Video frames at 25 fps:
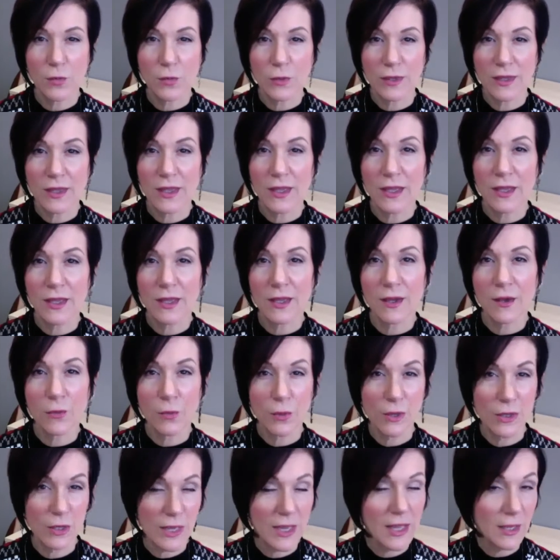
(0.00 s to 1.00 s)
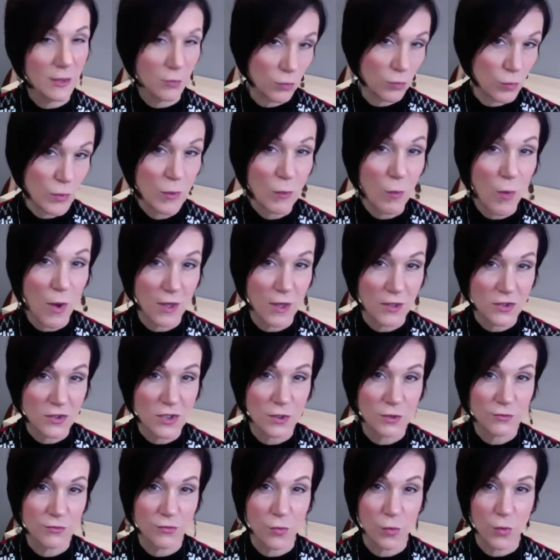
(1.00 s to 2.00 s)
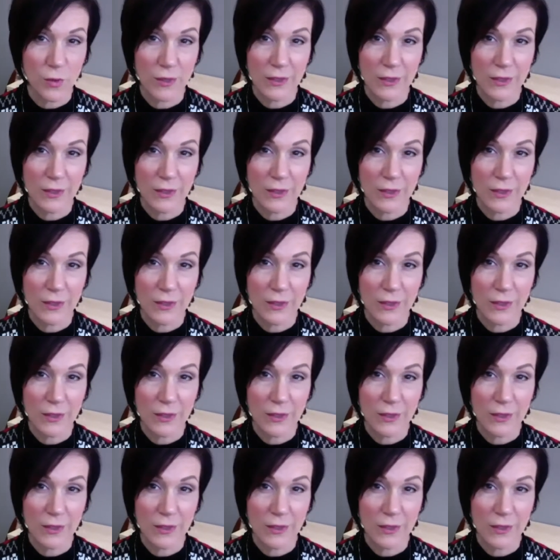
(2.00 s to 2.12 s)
We when and we want to avoid.